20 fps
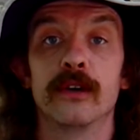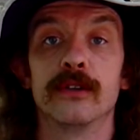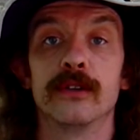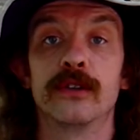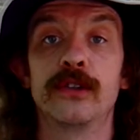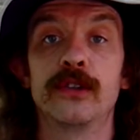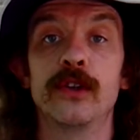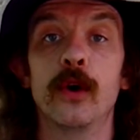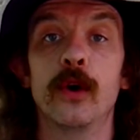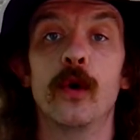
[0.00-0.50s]

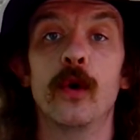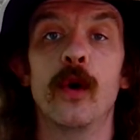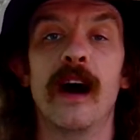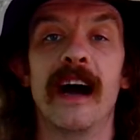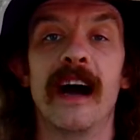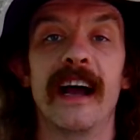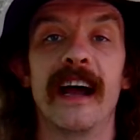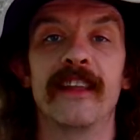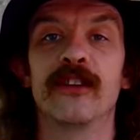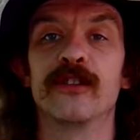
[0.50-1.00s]
So, uh,
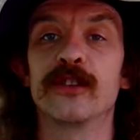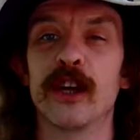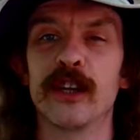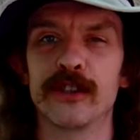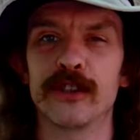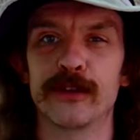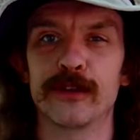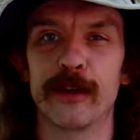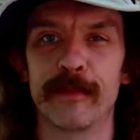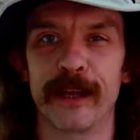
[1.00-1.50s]
and there's also
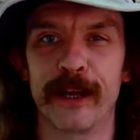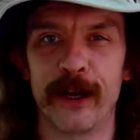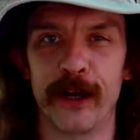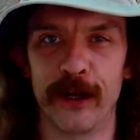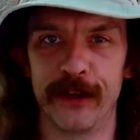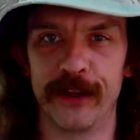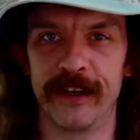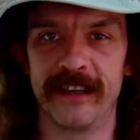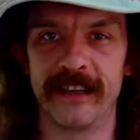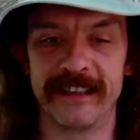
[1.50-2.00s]
something called,
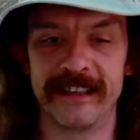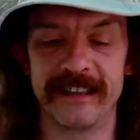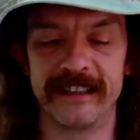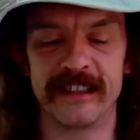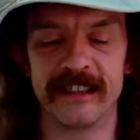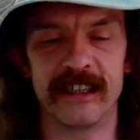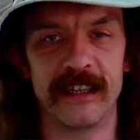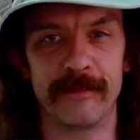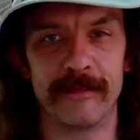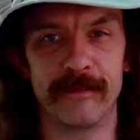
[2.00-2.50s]
uh,
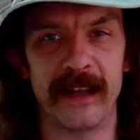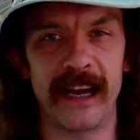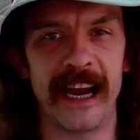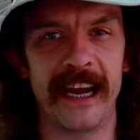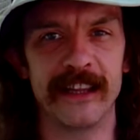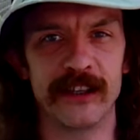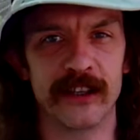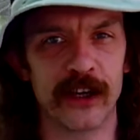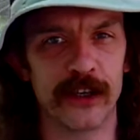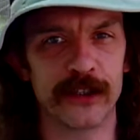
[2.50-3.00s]

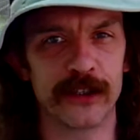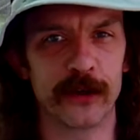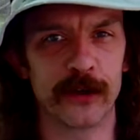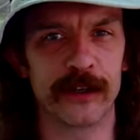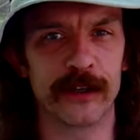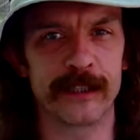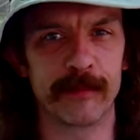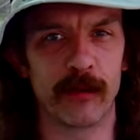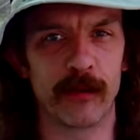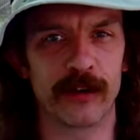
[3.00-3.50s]
Heinlein also
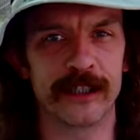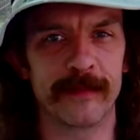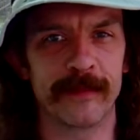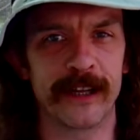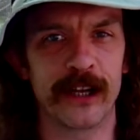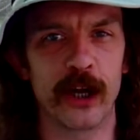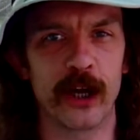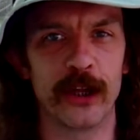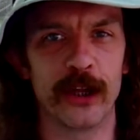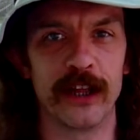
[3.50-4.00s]
explores something
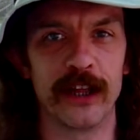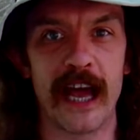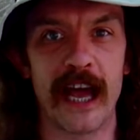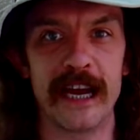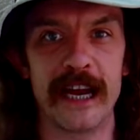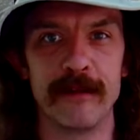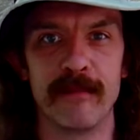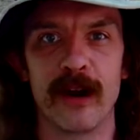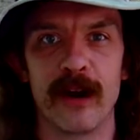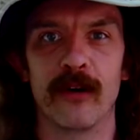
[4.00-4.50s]
called the line
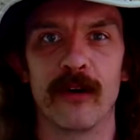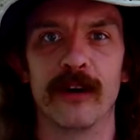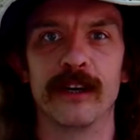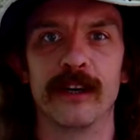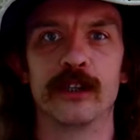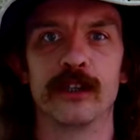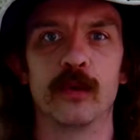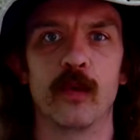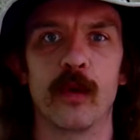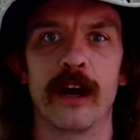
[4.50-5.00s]
marriage
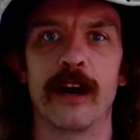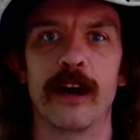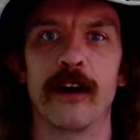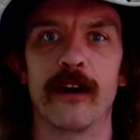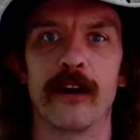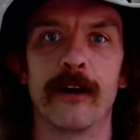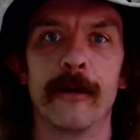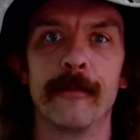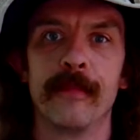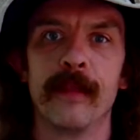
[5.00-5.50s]
where
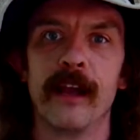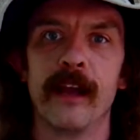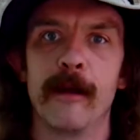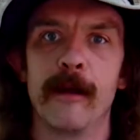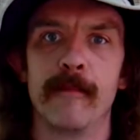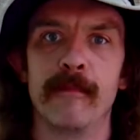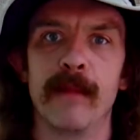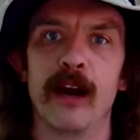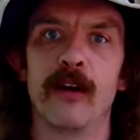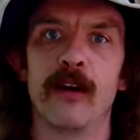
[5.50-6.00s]

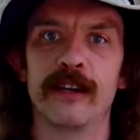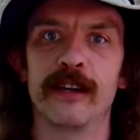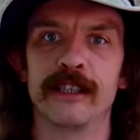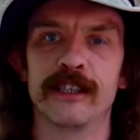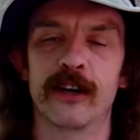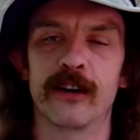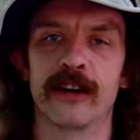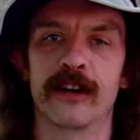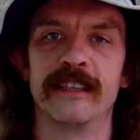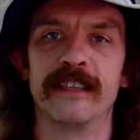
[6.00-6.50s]
marriages are
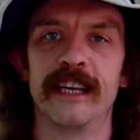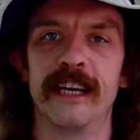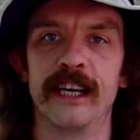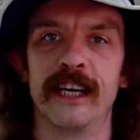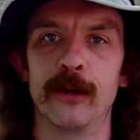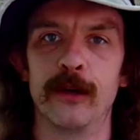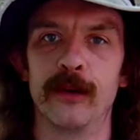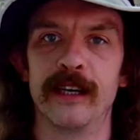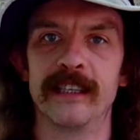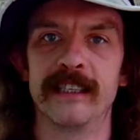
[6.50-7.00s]

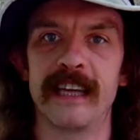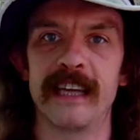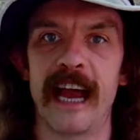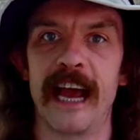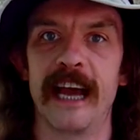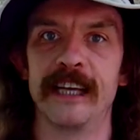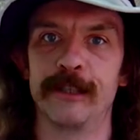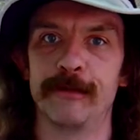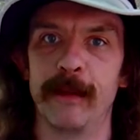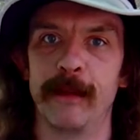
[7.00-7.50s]
continuous as
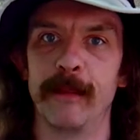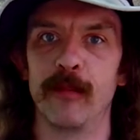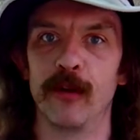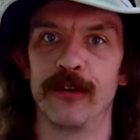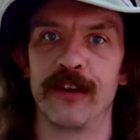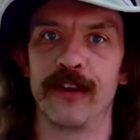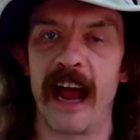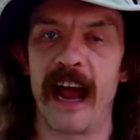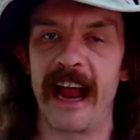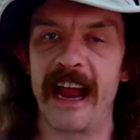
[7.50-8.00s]
people
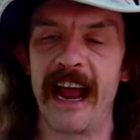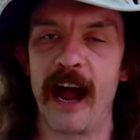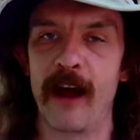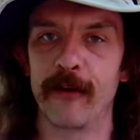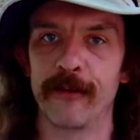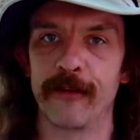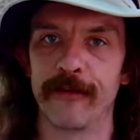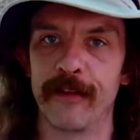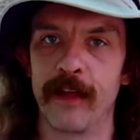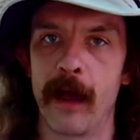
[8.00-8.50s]
die out of
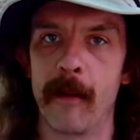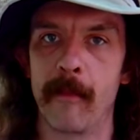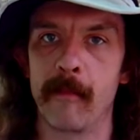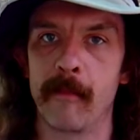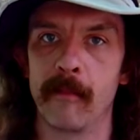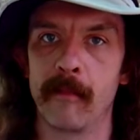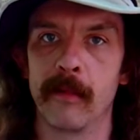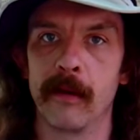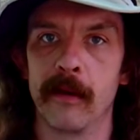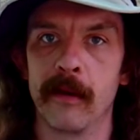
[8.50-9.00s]
them.
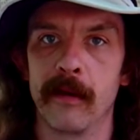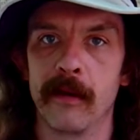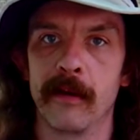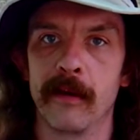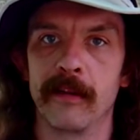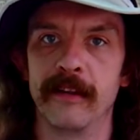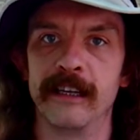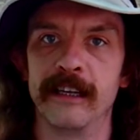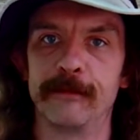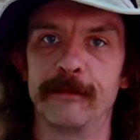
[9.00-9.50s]

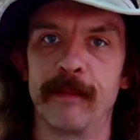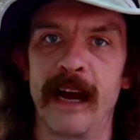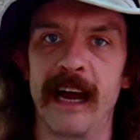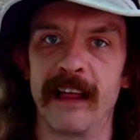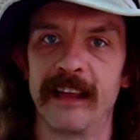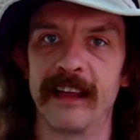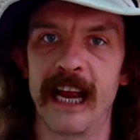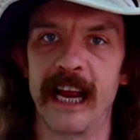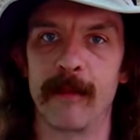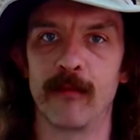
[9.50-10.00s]
These
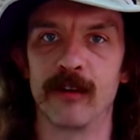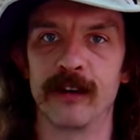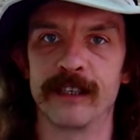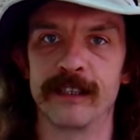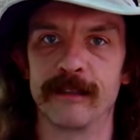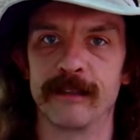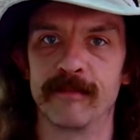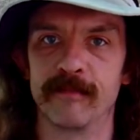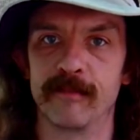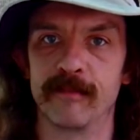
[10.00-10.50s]
polyamorous
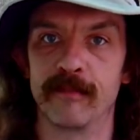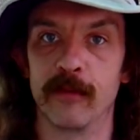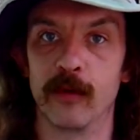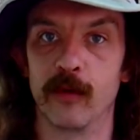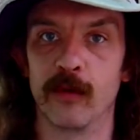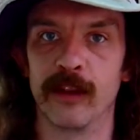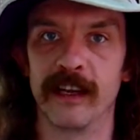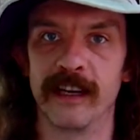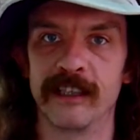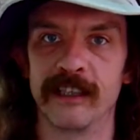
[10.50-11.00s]

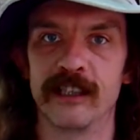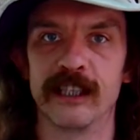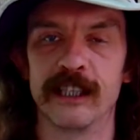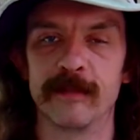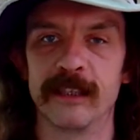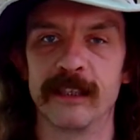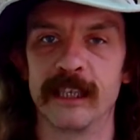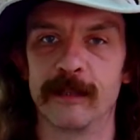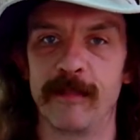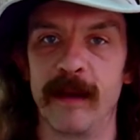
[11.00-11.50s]
relationships
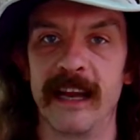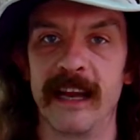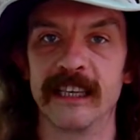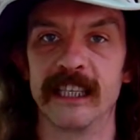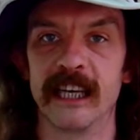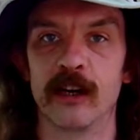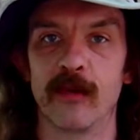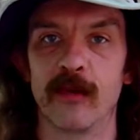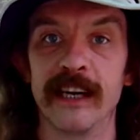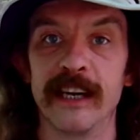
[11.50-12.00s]
that span
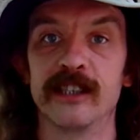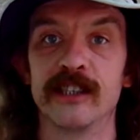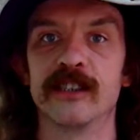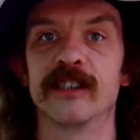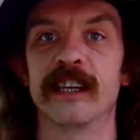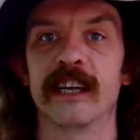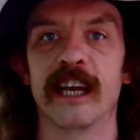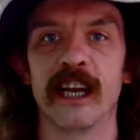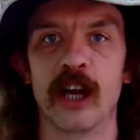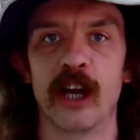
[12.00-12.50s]
generations that
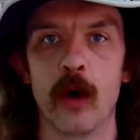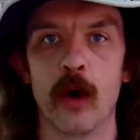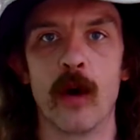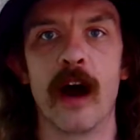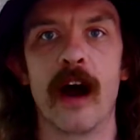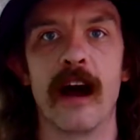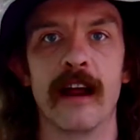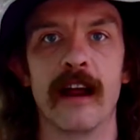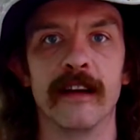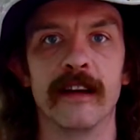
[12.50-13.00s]
can go
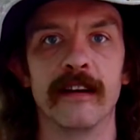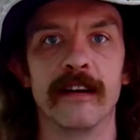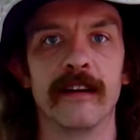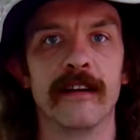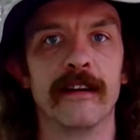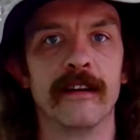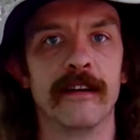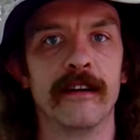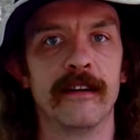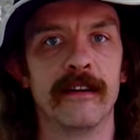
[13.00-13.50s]
on
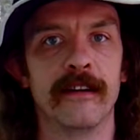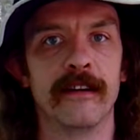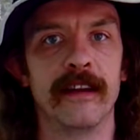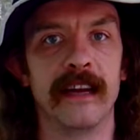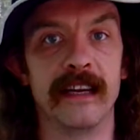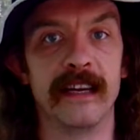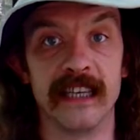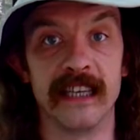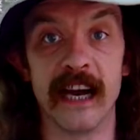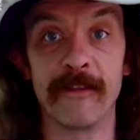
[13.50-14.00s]

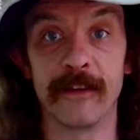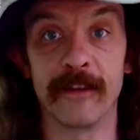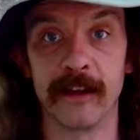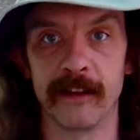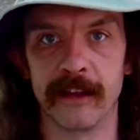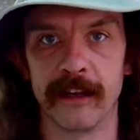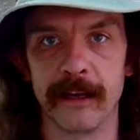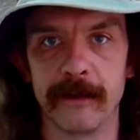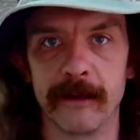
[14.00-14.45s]
indefinitely